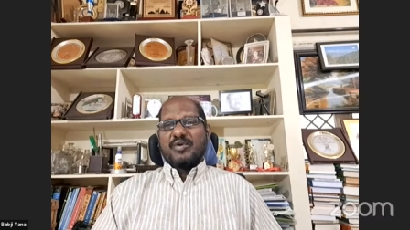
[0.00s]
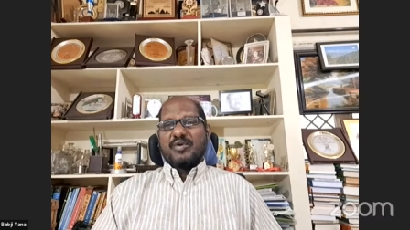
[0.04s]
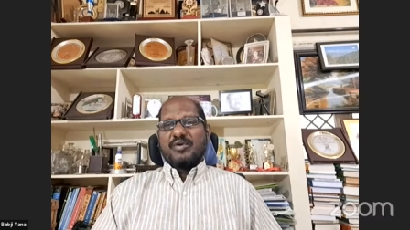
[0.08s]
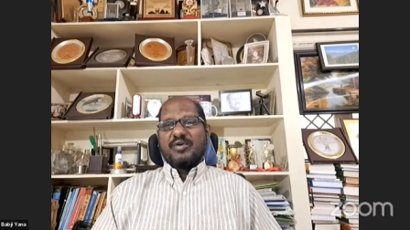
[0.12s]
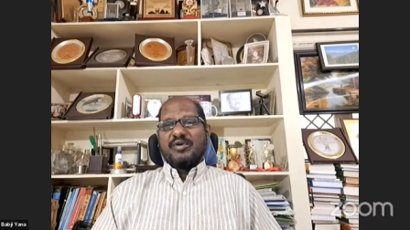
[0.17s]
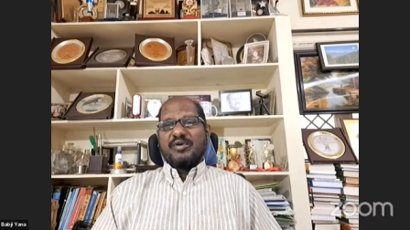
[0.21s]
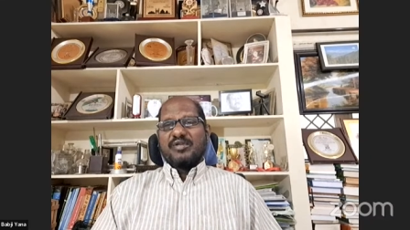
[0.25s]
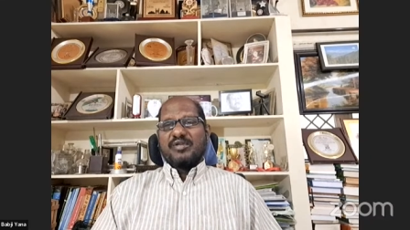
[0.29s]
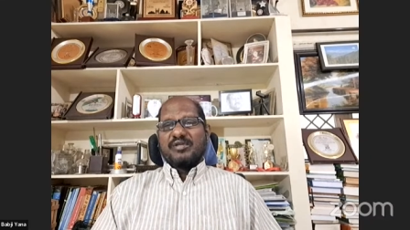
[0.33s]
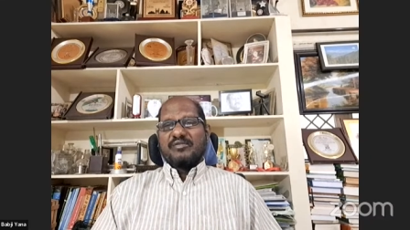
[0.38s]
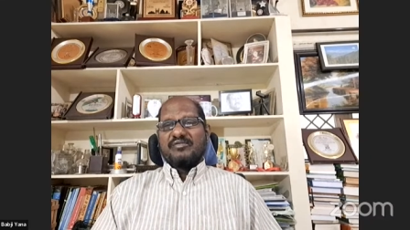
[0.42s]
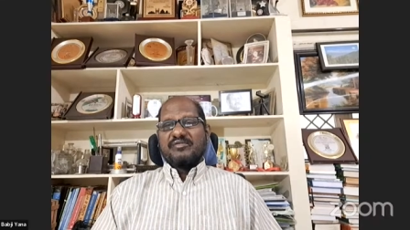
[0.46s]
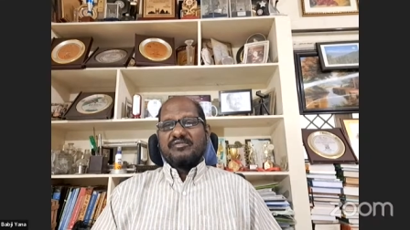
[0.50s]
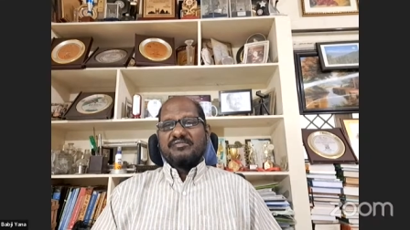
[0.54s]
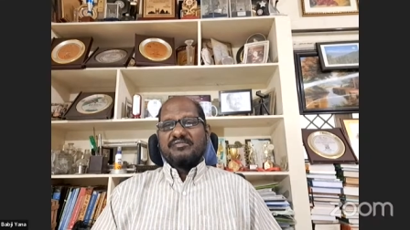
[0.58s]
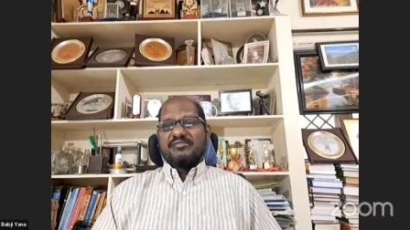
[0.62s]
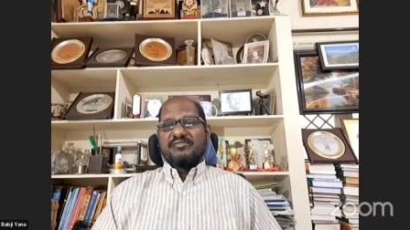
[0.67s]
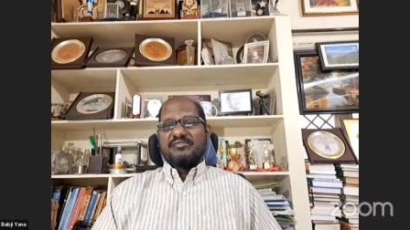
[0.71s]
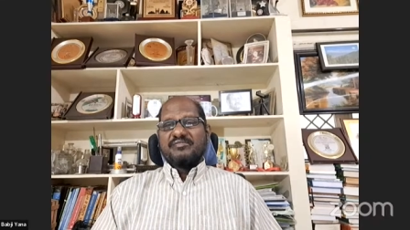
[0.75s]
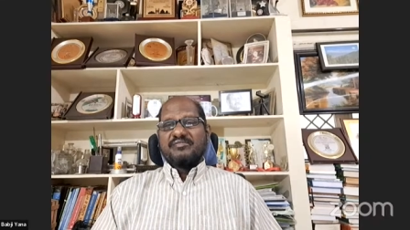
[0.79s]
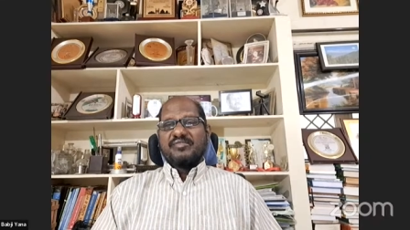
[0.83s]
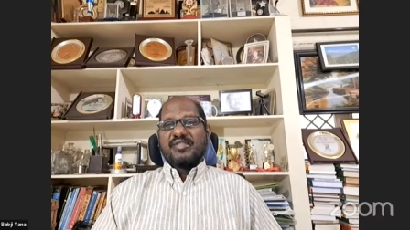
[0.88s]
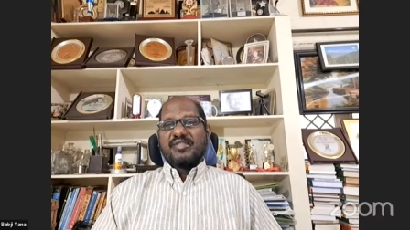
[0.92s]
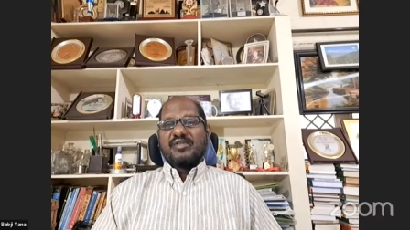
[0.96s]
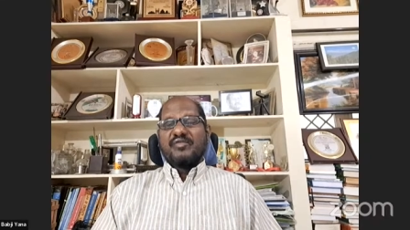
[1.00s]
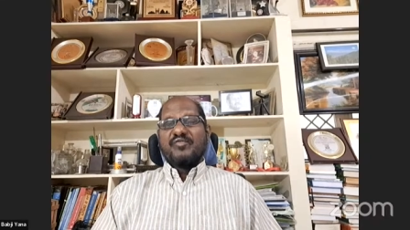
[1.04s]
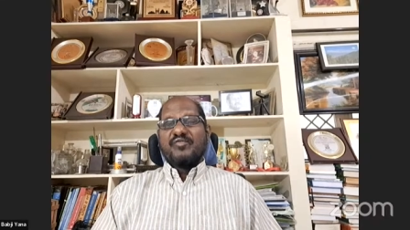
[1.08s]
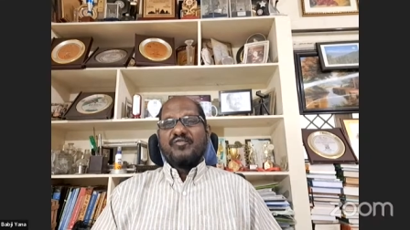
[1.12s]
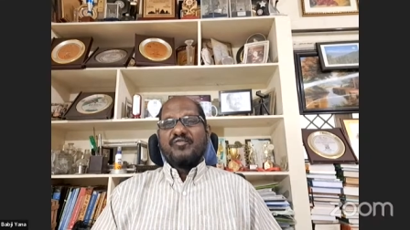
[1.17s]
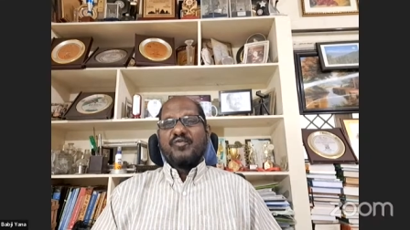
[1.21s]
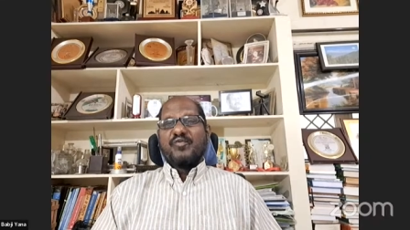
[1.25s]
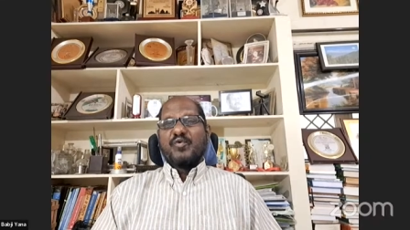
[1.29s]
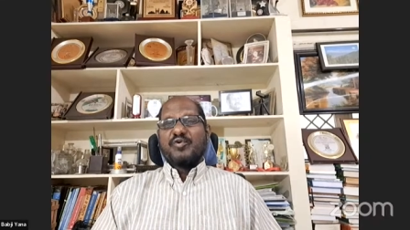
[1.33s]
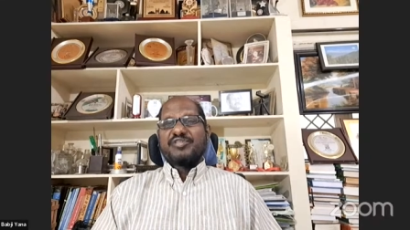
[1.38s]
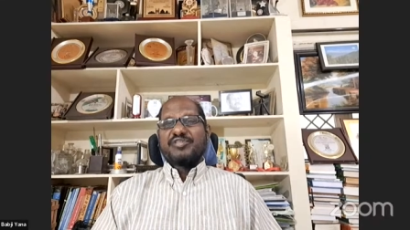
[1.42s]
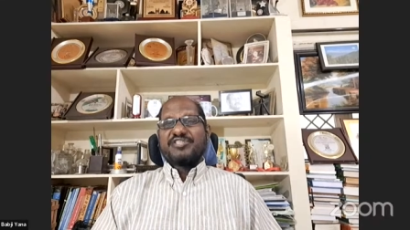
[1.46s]
called
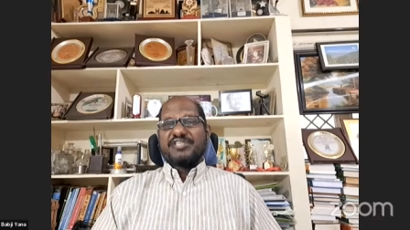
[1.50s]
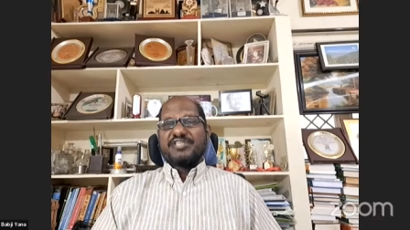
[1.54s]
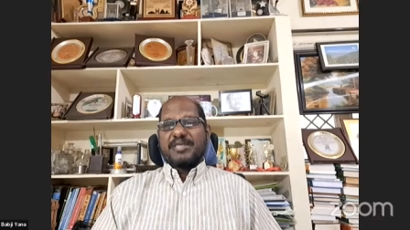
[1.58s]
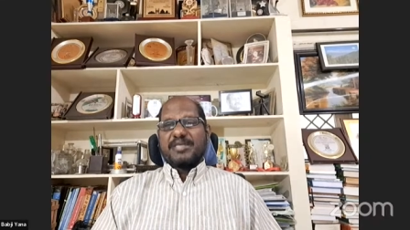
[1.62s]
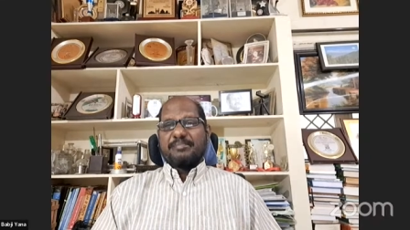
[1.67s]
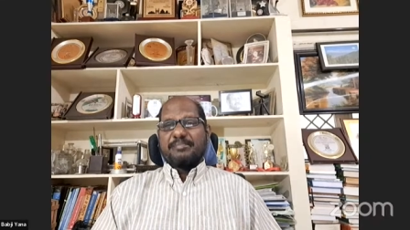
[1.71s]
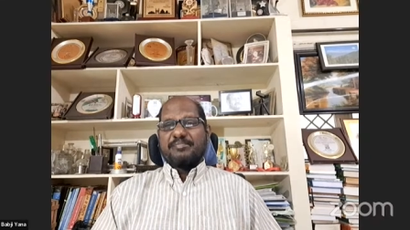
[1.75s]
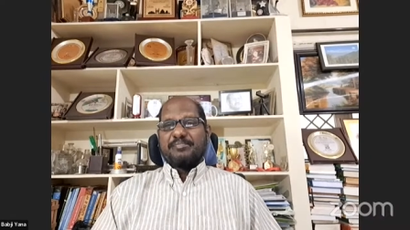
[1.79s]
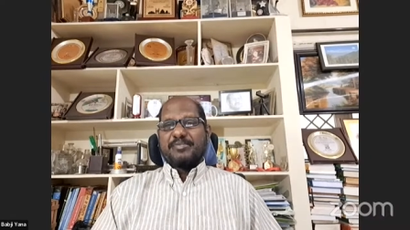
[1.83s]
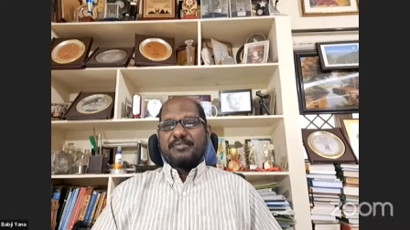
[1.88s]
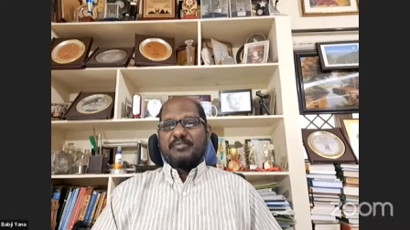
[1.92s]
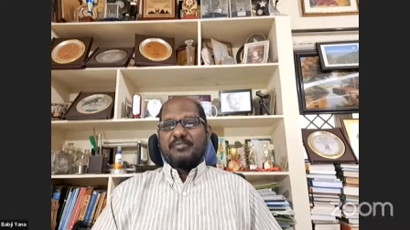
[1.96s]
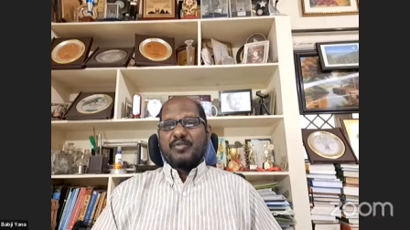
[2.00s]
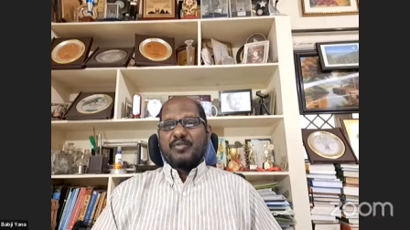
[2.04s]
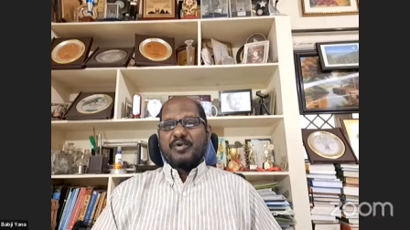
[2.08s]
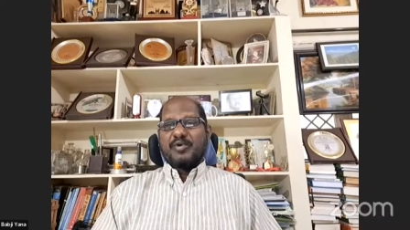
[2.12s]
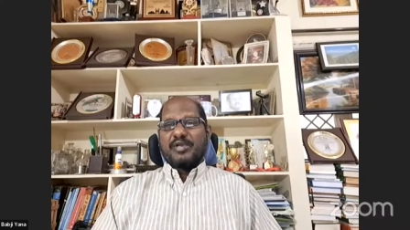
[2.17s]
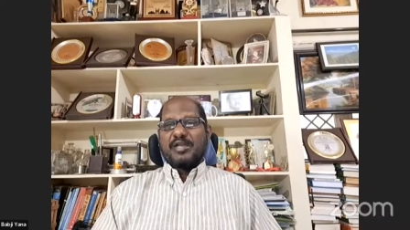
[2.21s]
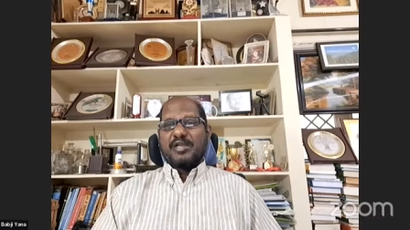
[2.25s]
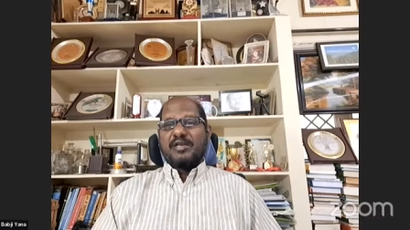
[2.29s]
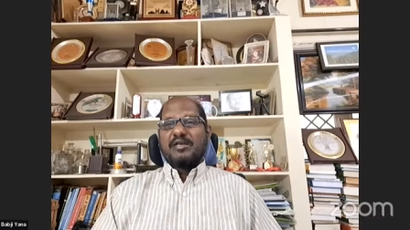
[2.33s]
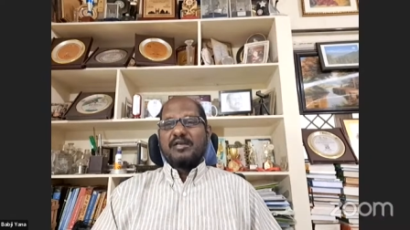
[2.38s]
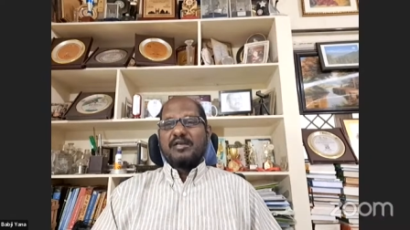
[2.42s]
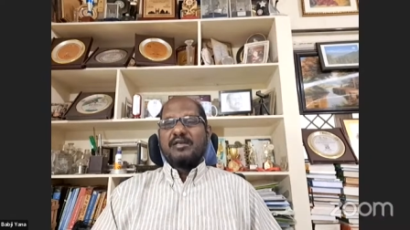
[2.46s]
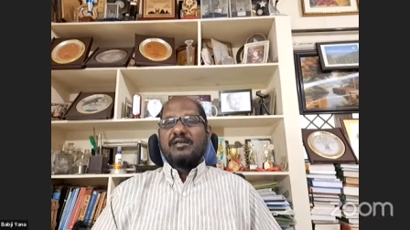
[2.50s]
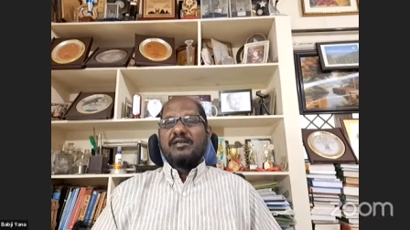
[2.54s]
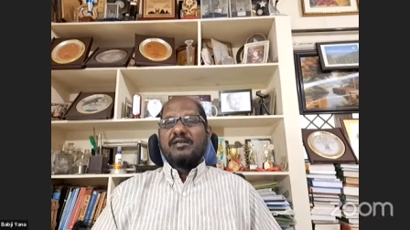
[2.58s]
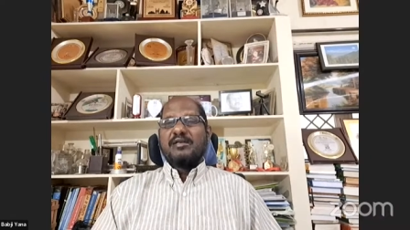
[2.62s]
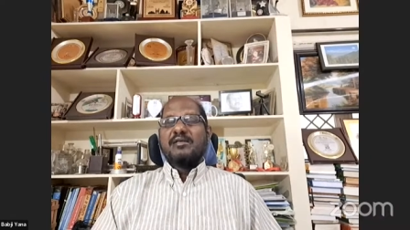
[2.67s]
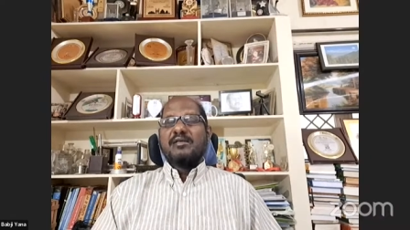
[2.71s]
4-step model,